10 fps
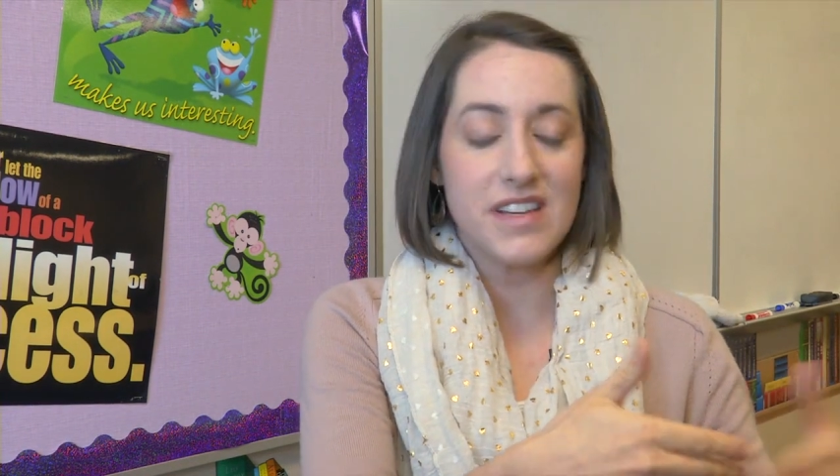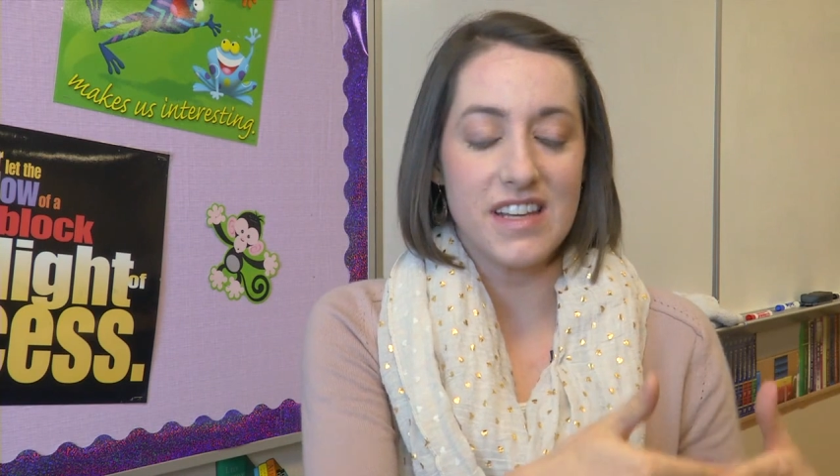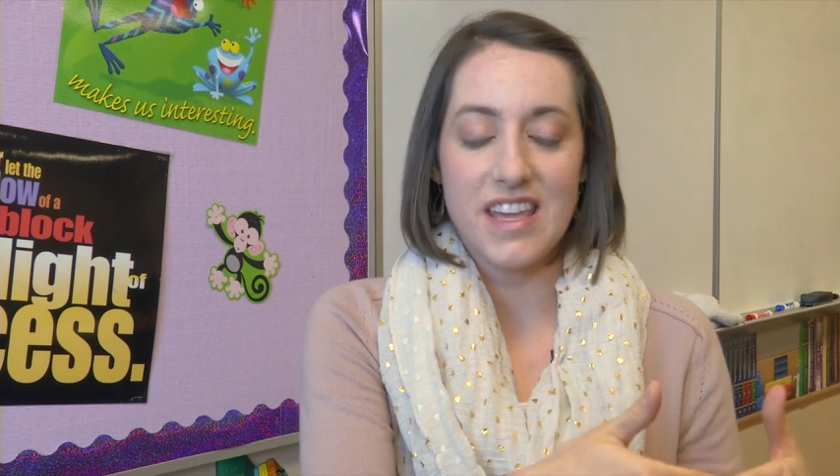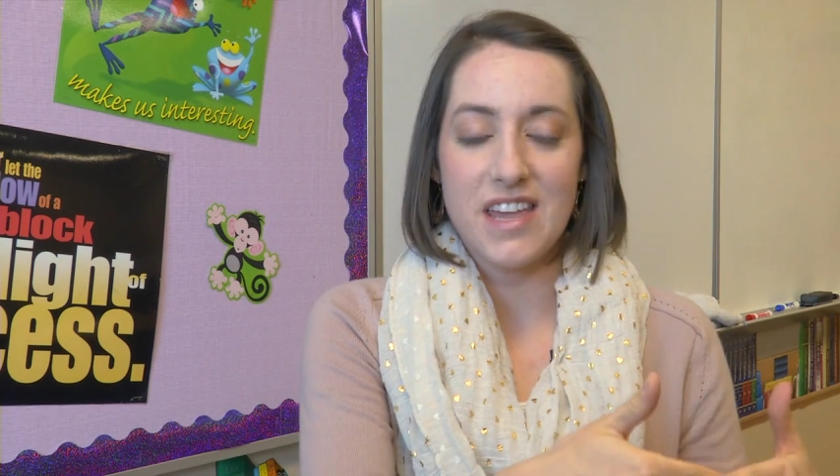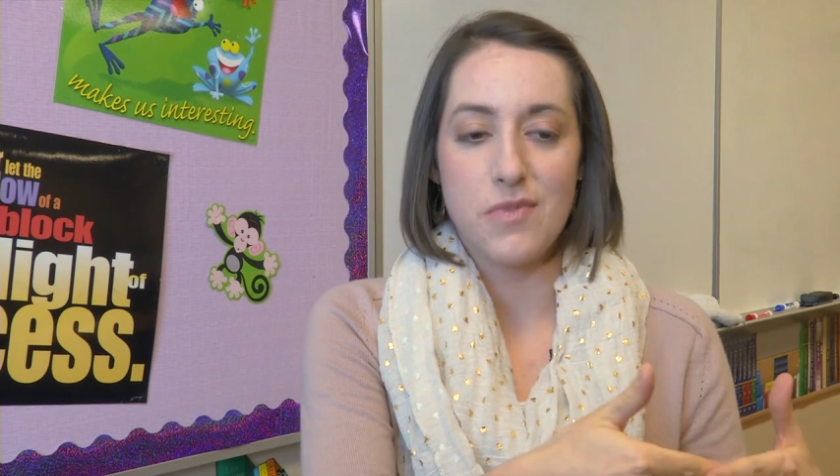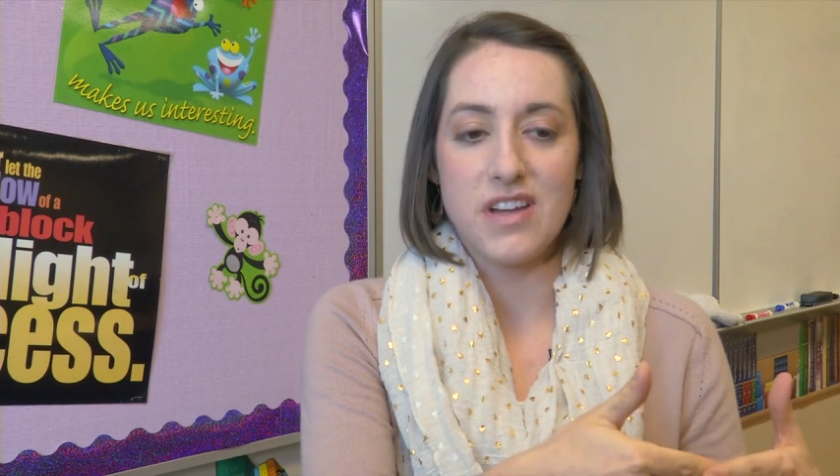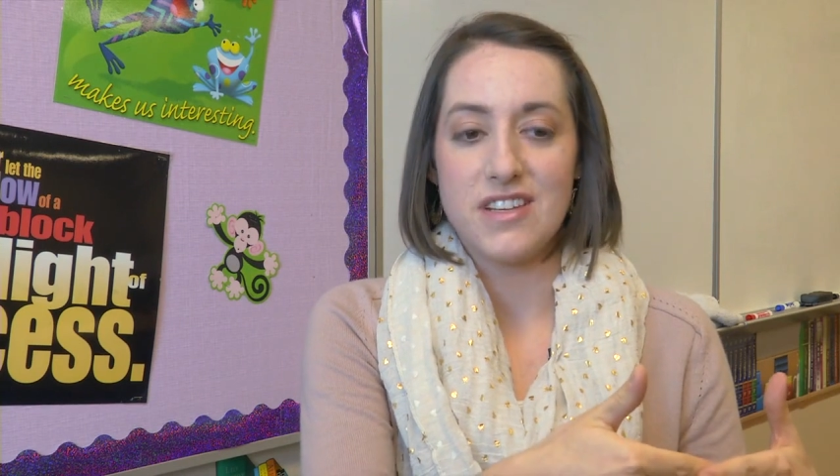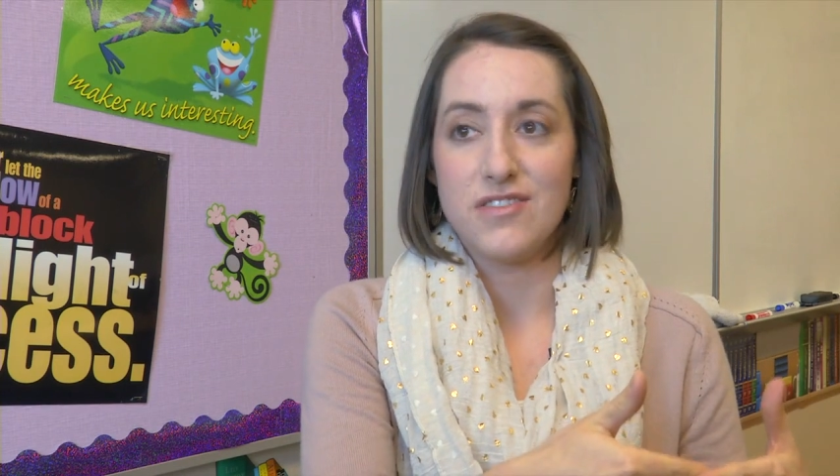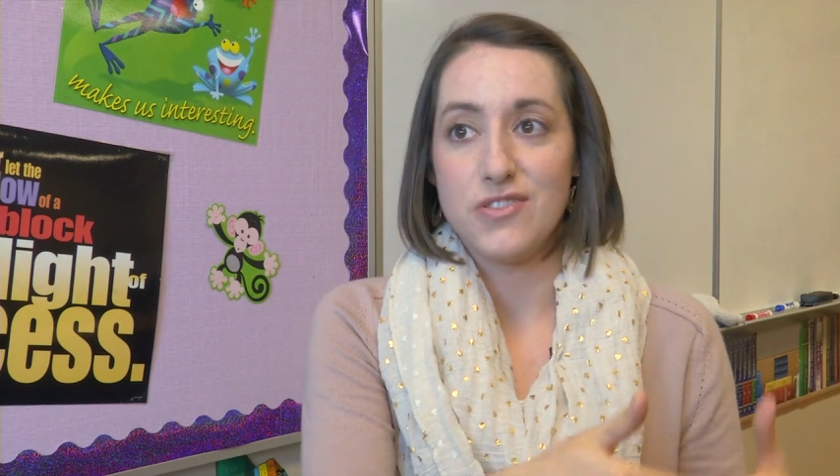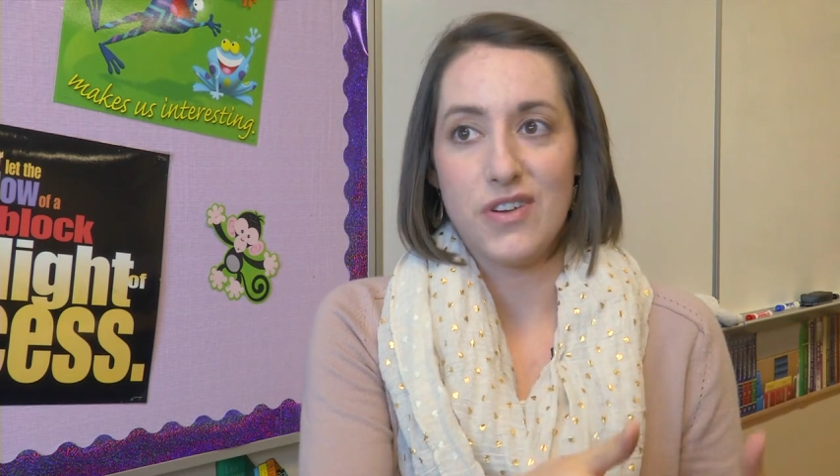and it came right
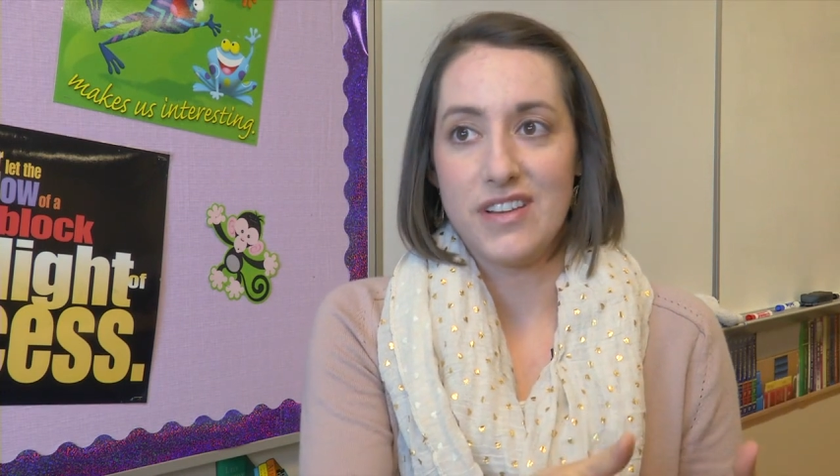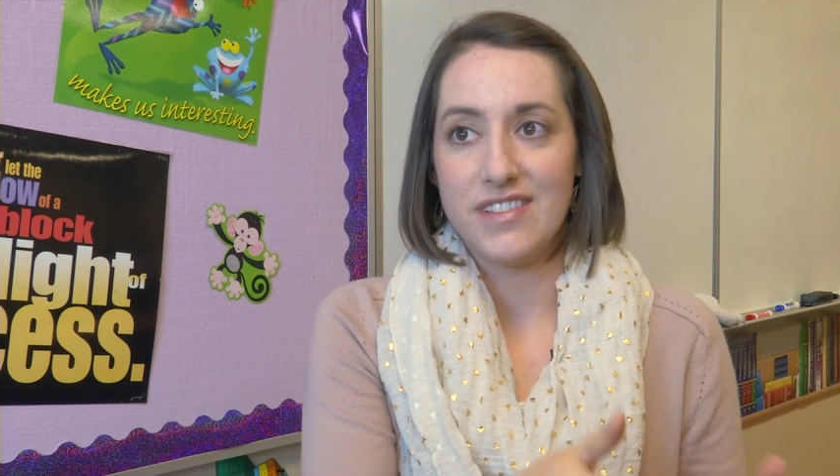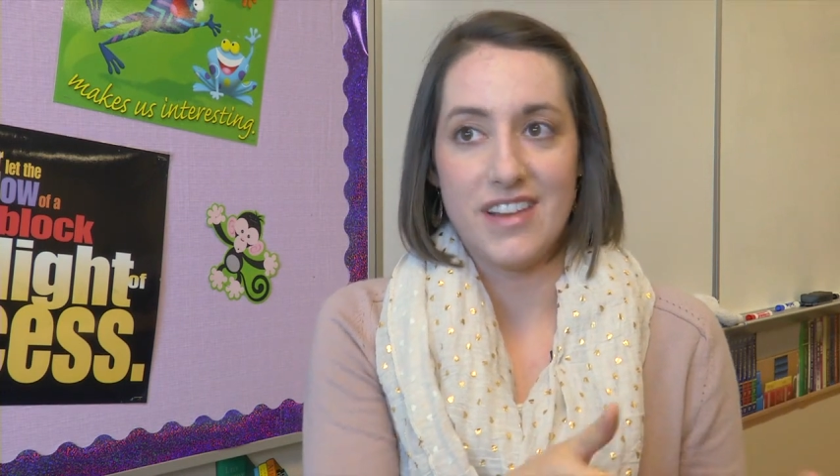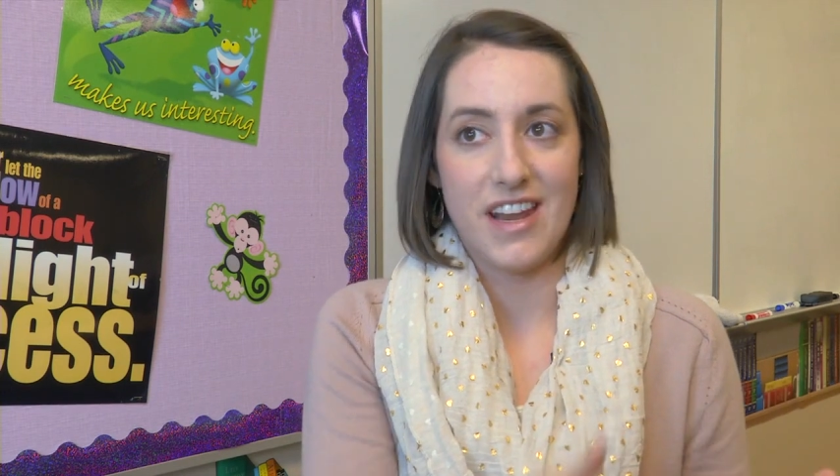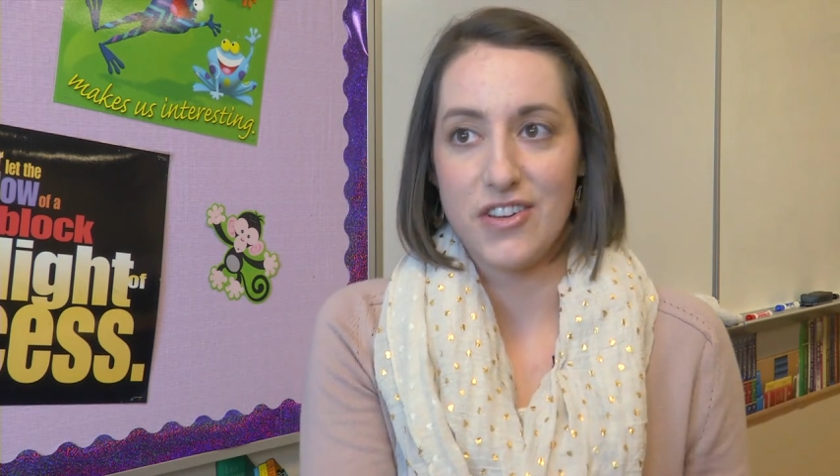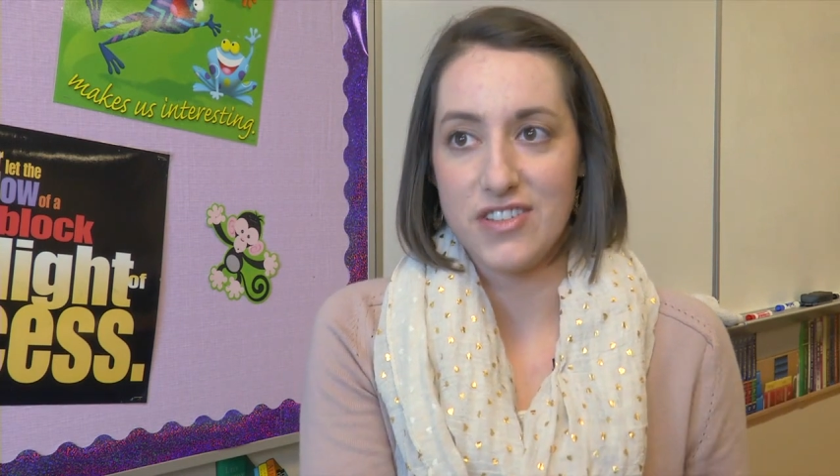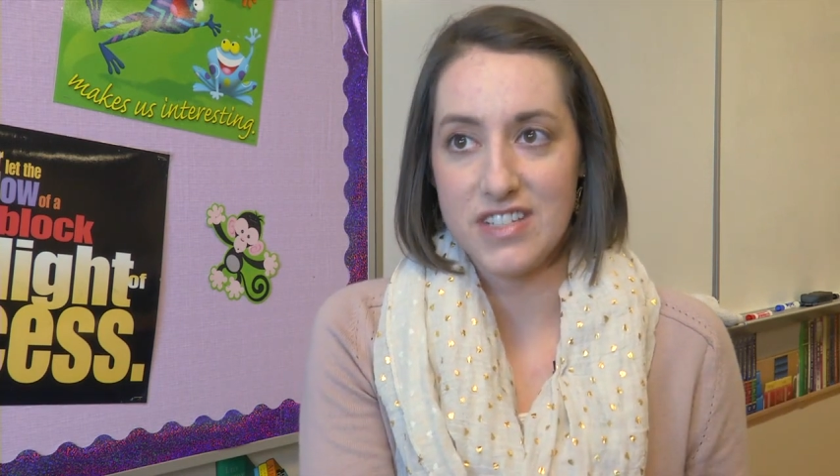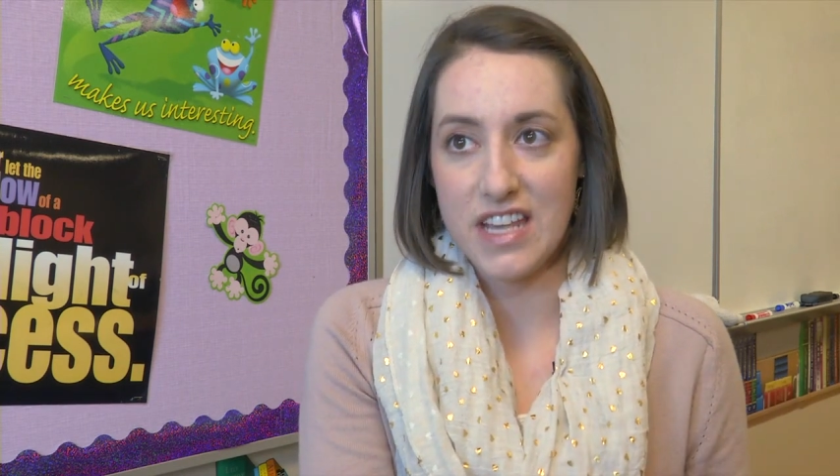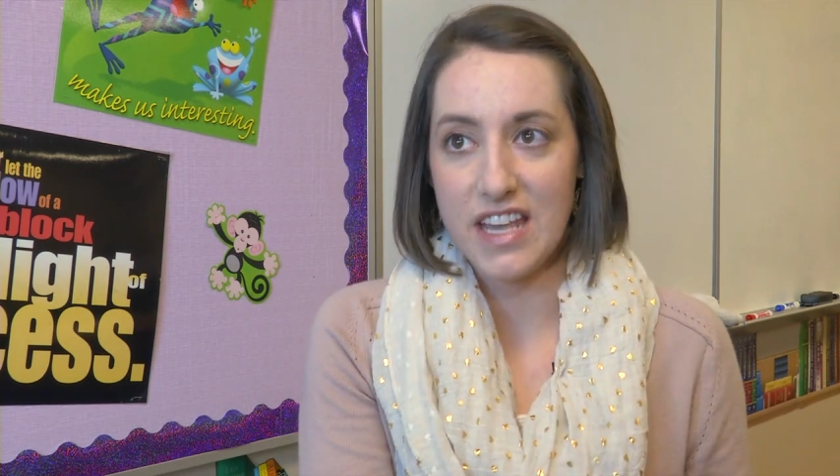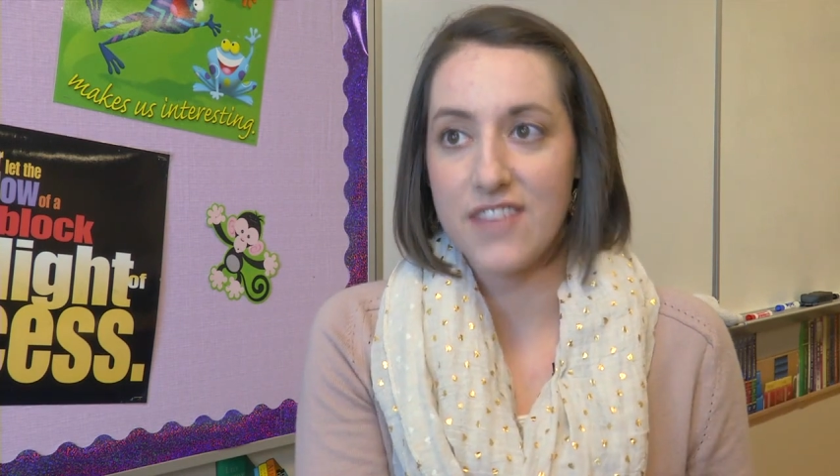down to it, and I couldn't
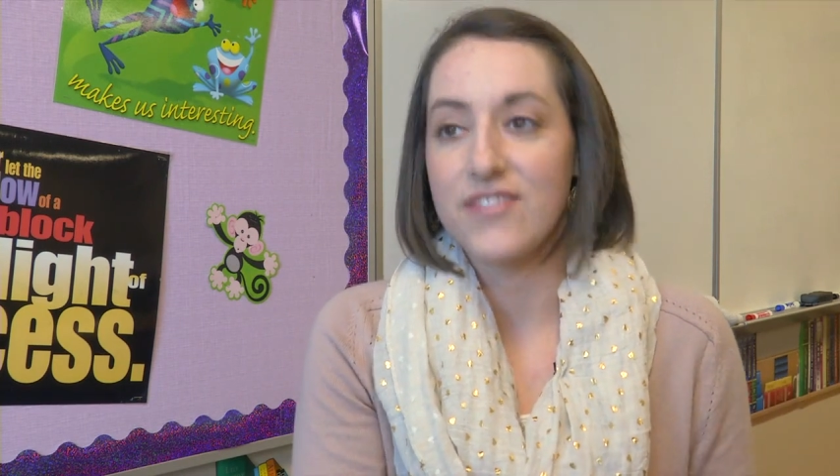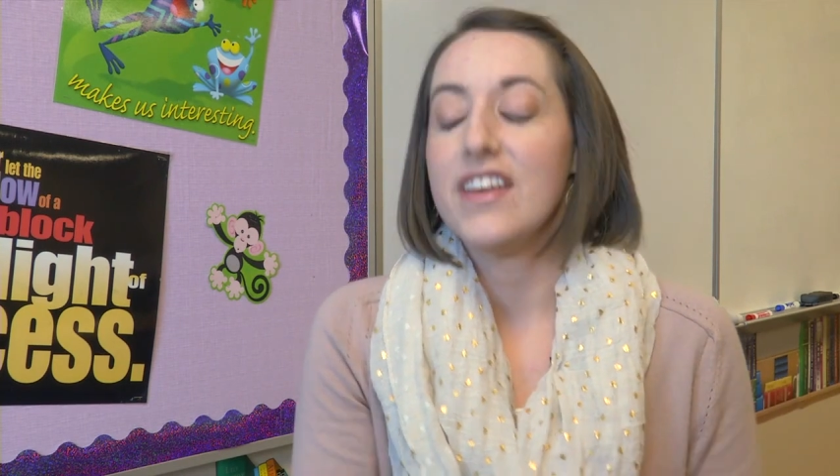take it.